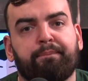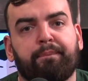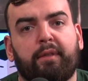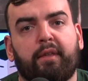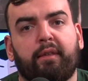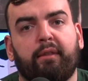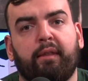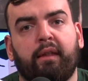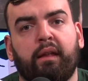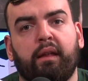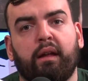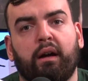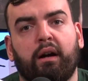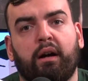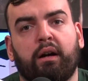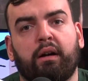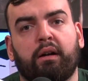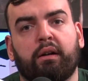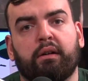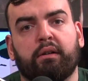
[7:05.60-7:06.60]
They
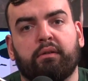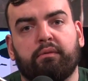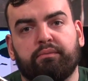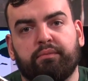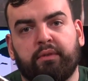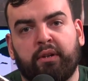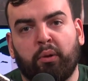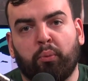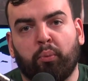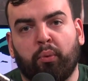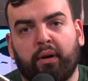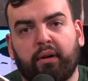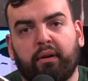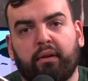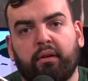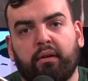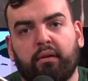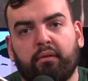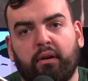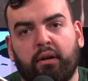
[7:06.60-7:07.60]
are they work
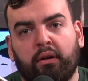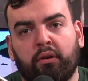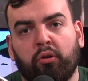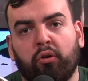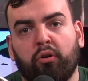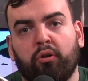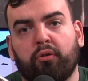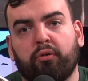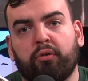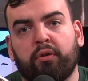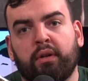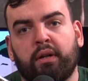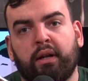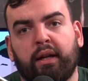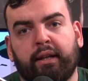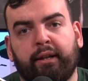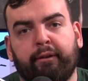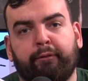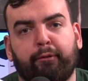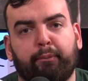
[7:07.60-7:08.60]
a lot in
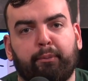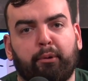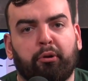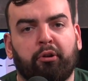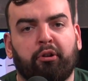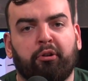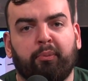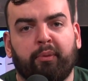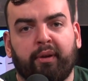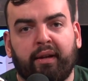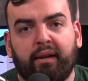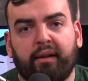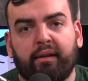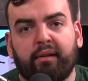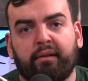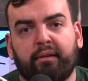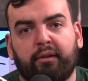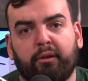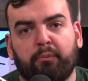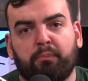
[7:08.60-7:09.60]
the football community
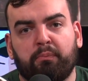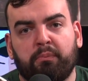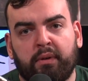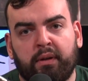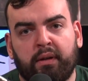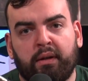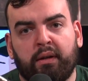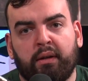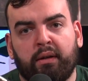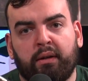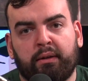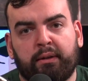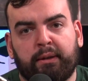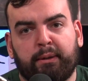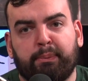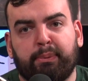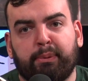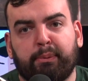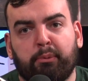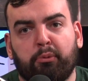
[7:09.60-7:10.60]
to, to
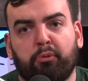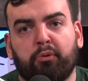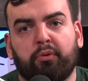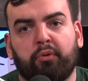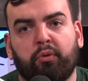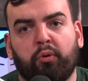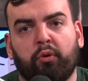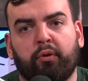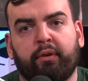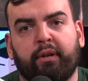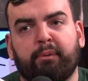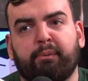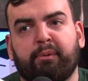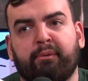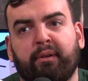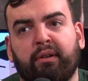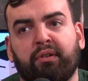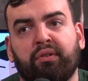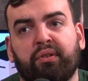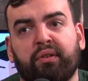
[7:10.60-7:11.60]
promote suicide
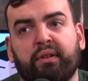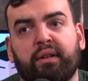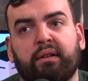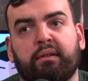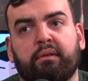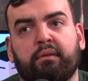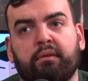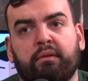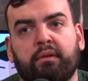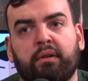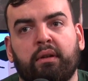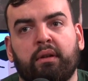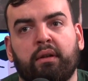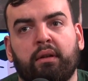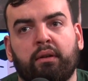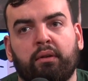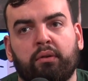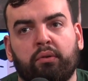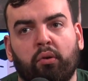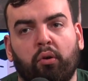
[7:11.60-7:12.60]
prevention and
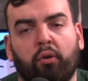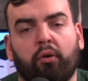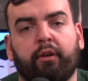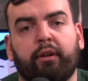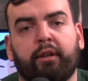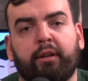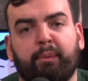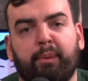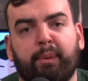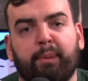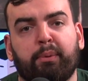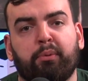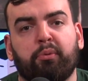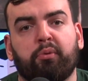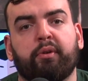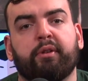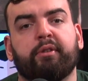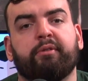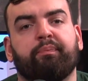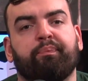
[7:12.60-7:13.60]
talking to people
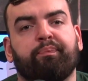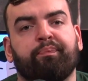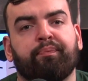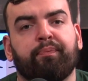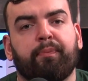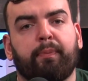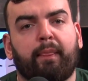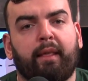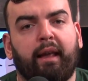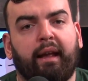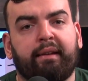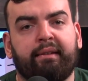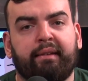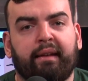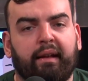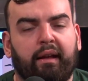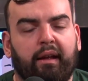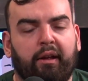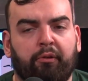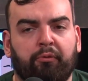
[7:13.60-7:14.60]
and it's
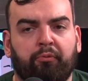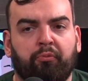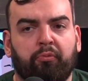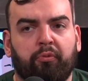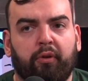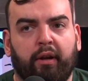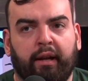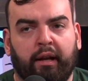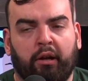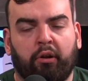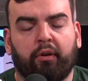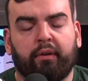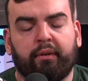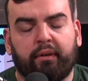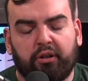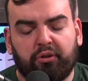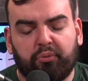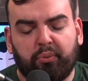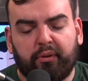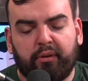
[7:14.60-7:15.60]
it and, and I got in
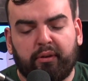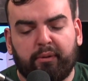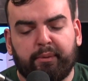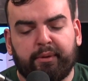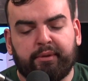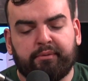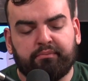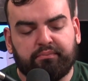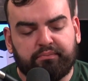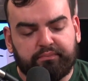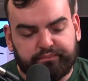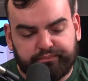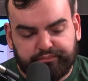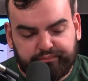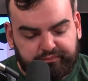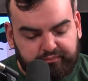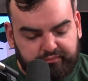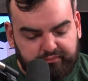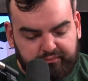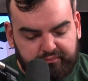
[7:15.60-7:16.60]
touch with them and
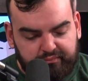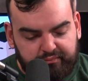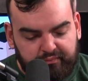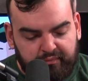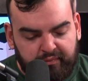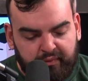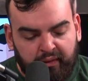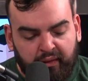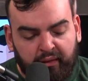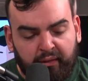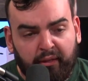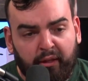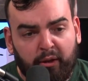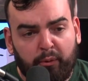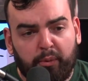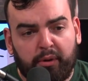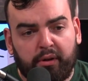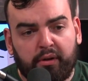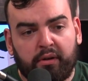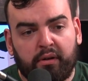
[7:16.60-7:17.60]
they
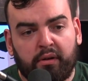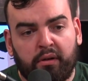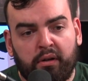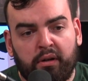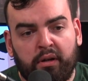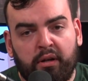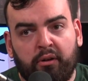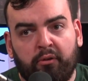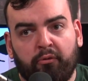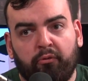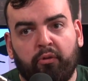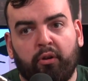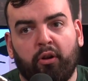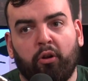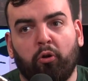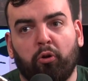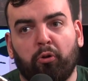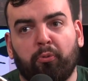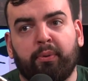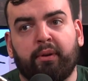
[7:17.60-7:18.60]
were really
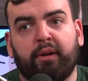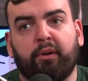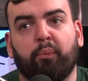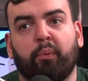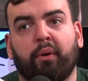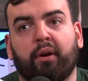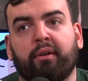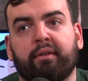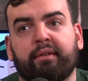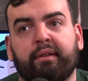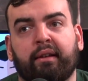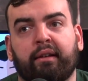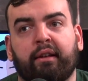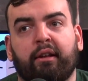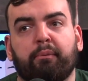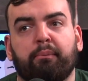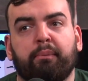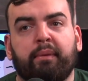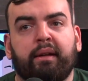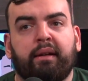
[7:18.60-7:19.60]
open and willing to let
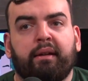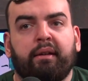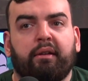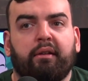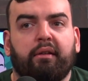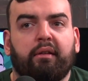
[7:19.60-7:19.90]
me